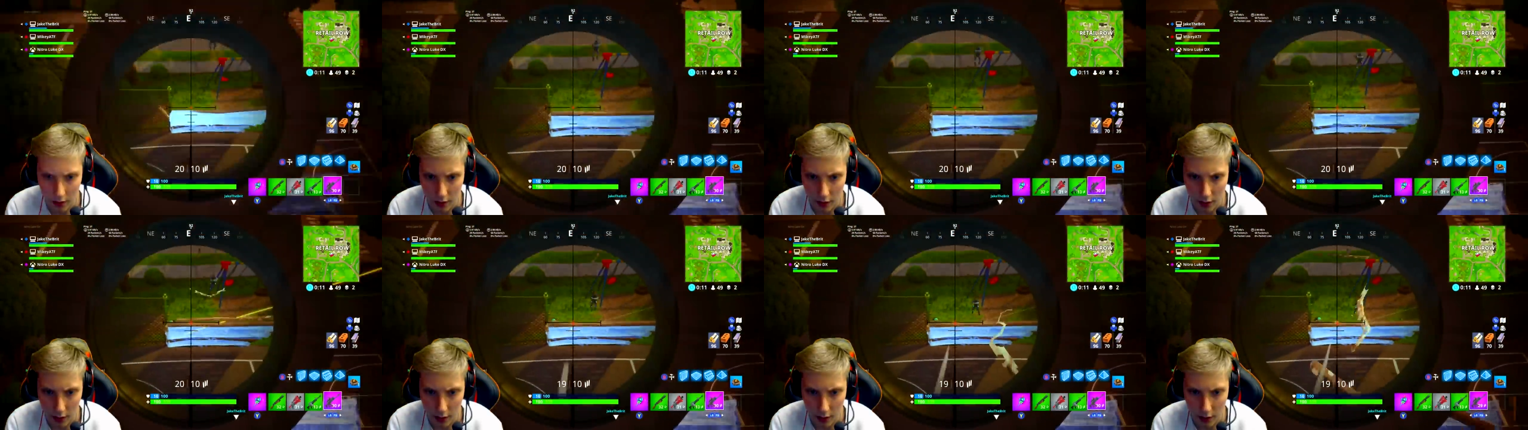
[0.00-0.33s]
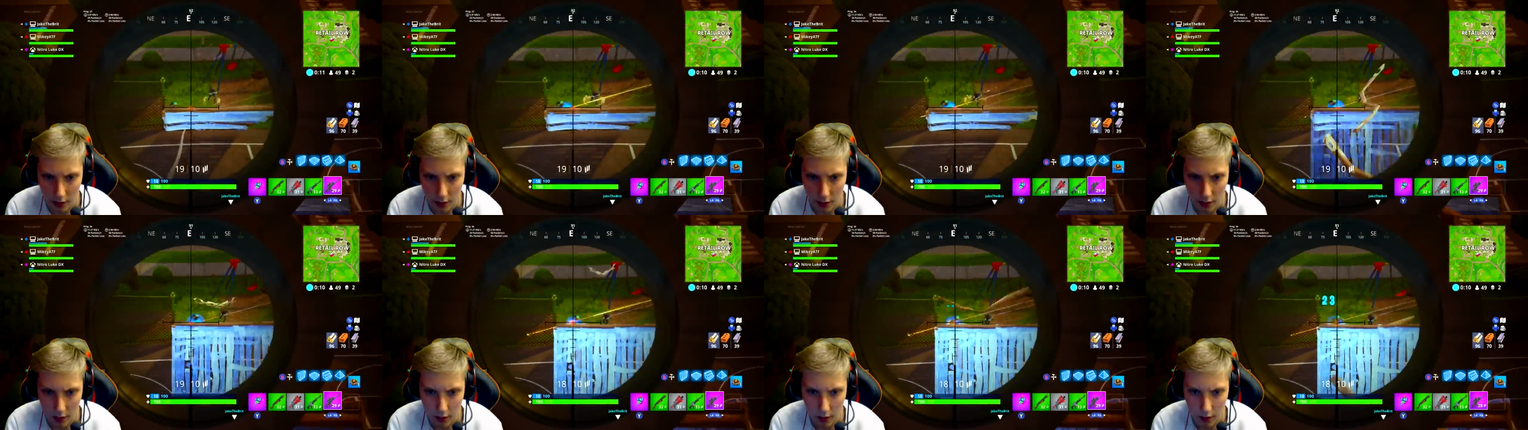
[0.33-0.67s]

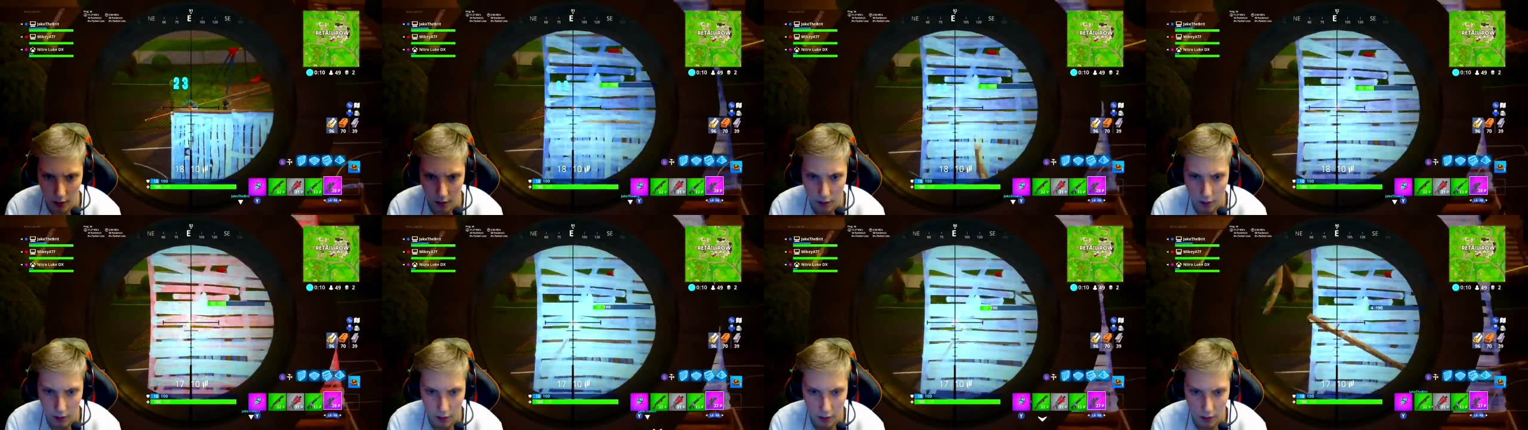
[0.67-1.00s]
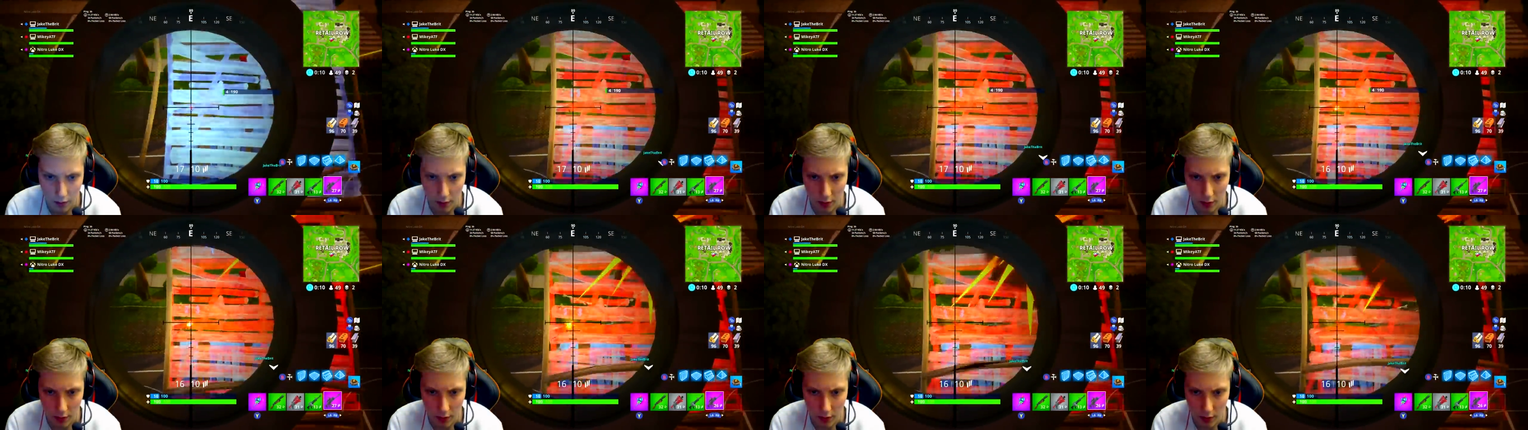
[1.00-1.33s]

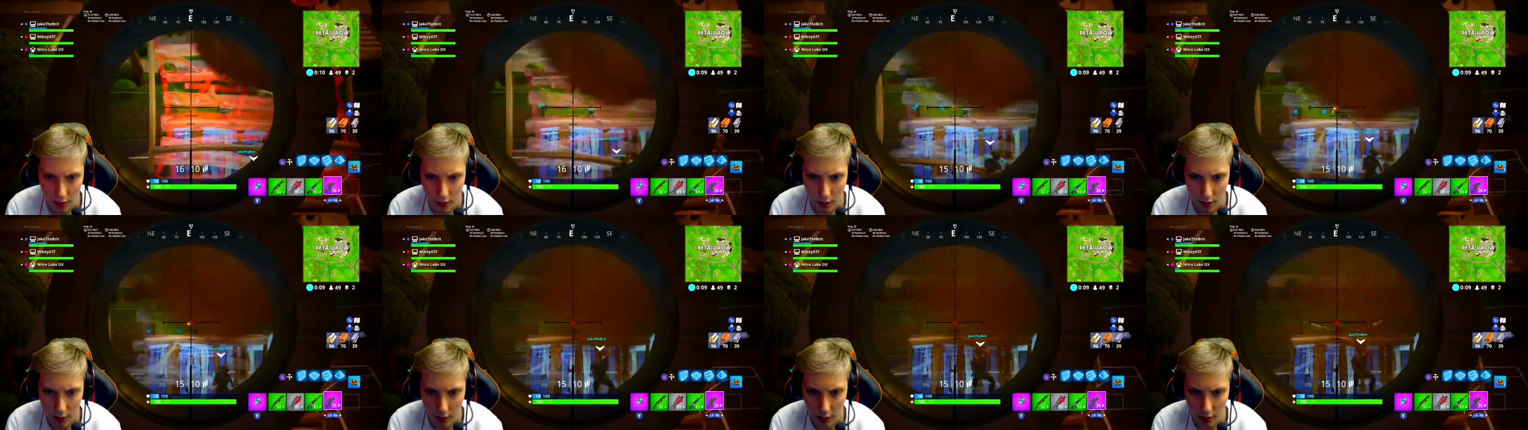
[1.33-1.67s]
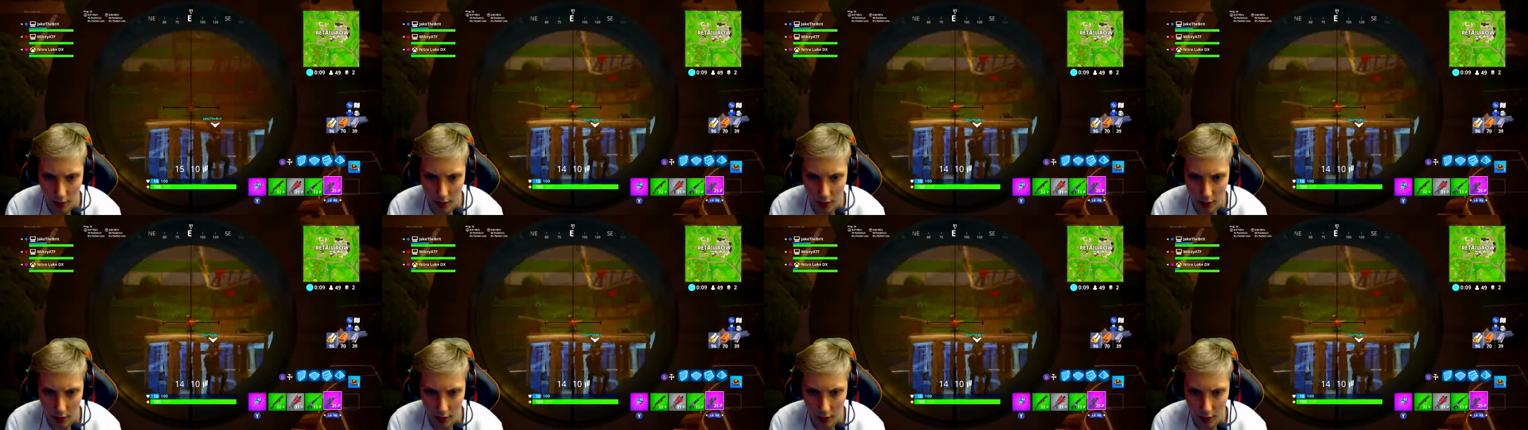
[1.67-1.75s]
[no speech]